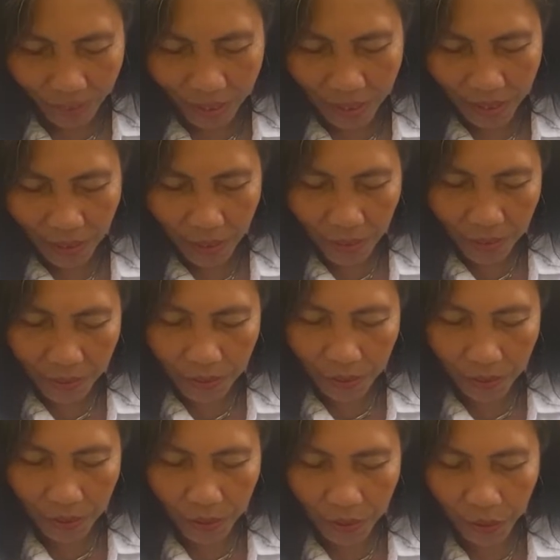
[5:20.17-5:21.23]
And
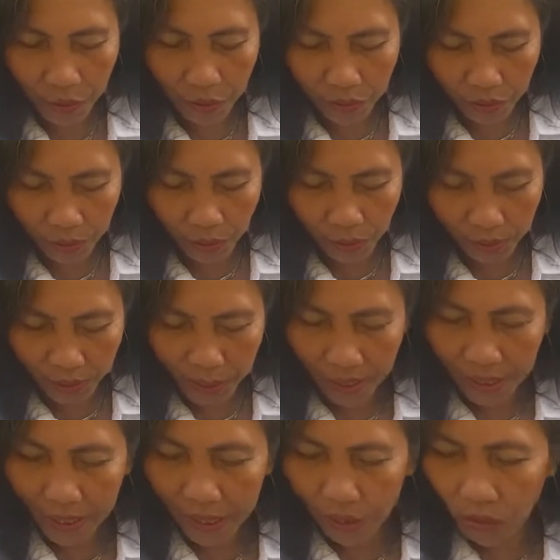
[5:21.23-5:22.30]
also your salt.
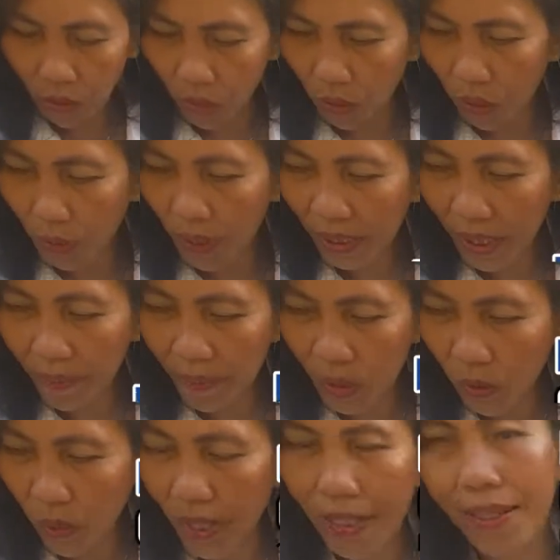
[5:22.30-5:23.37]
So what I'm
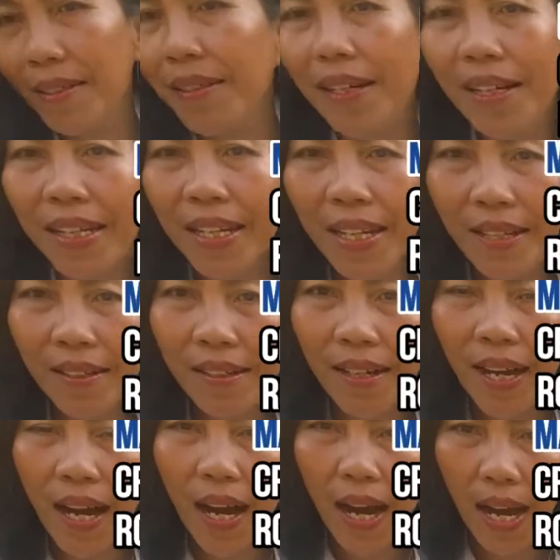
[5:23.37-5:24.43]
doing here,
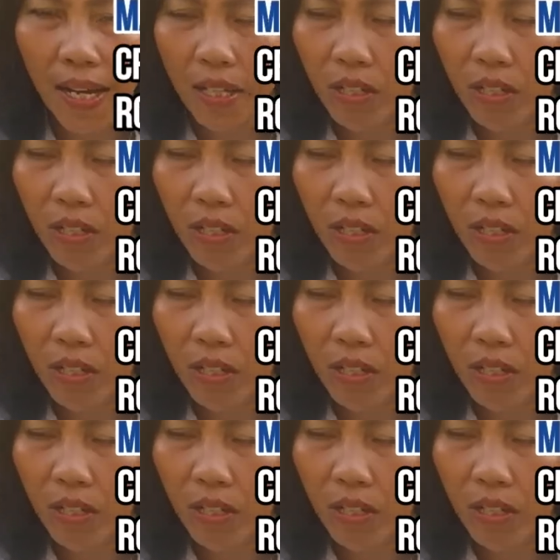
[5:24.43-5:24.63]
I